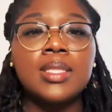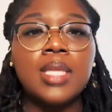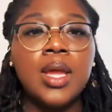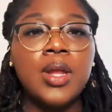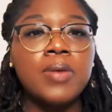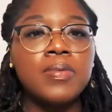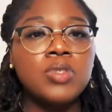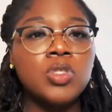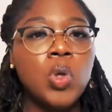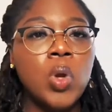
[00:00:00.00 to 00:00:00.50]

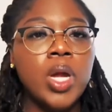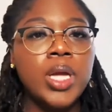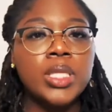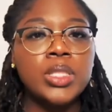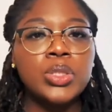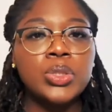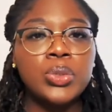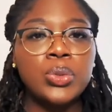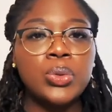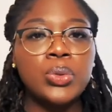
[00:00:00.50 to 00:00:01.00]
of trying
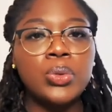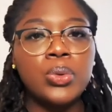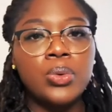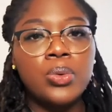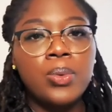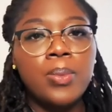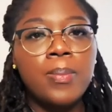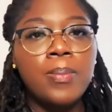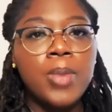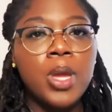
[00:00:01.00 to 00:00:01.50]

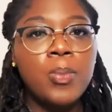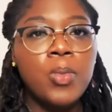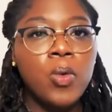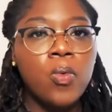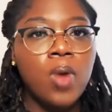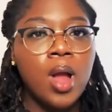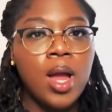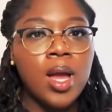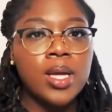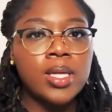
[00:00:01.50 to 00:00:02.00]
to
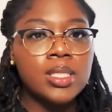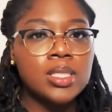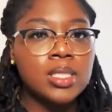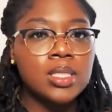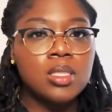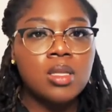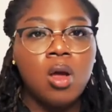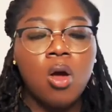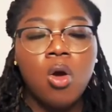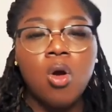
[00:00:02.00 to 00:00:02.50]

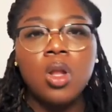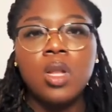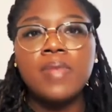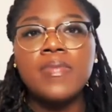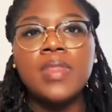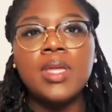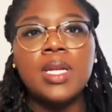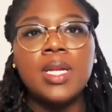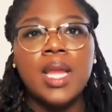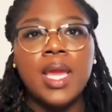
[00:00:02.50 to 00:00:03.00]
memorize all of
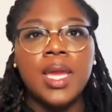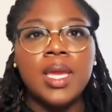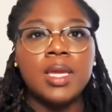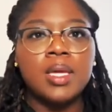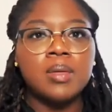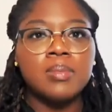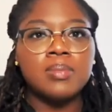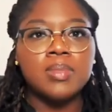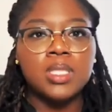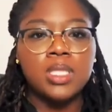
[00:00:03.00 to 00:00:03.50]
the
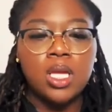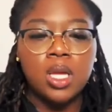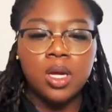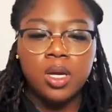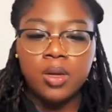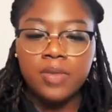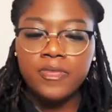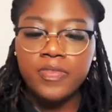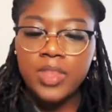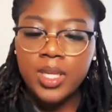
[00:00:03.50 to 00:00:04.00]
names
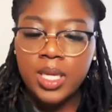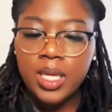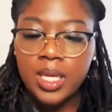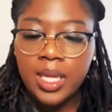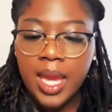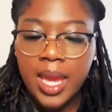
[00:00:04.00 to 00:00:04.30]
of the